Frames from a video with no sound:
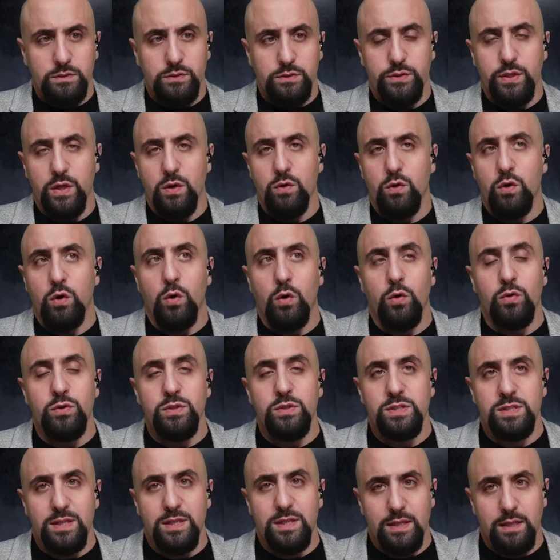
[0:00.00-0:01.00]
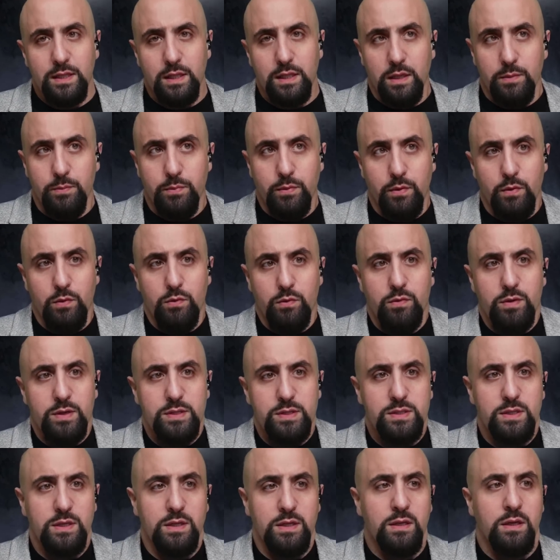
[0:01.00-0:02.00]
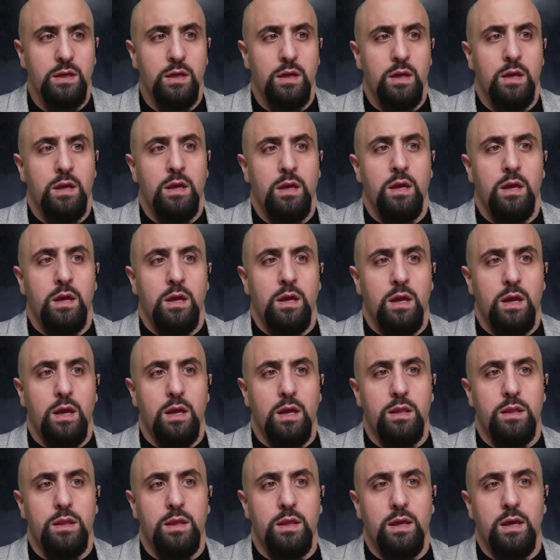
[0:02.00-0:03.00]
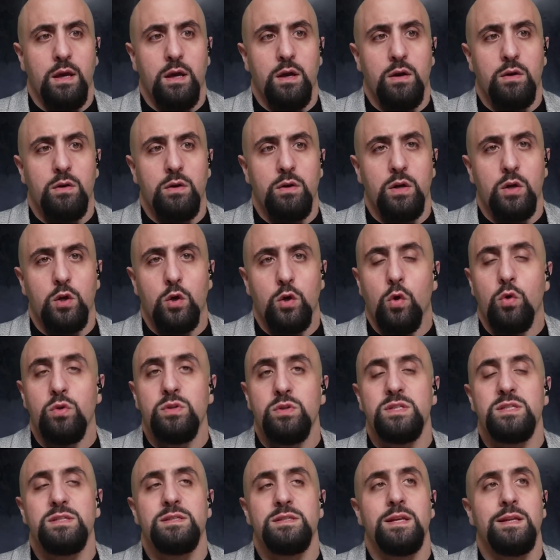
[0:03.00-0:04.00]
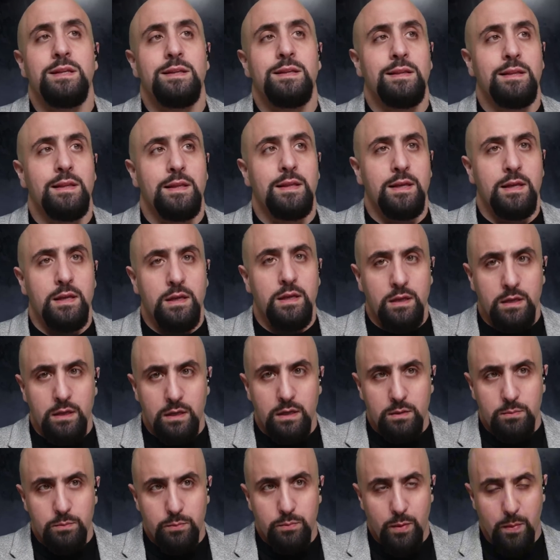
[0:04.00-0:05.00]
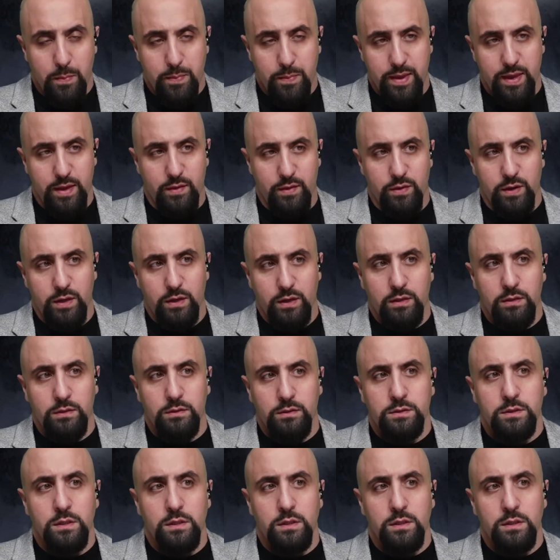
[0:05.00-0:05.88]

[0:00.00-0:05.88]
They're constantly progressing and they are constantly preparing.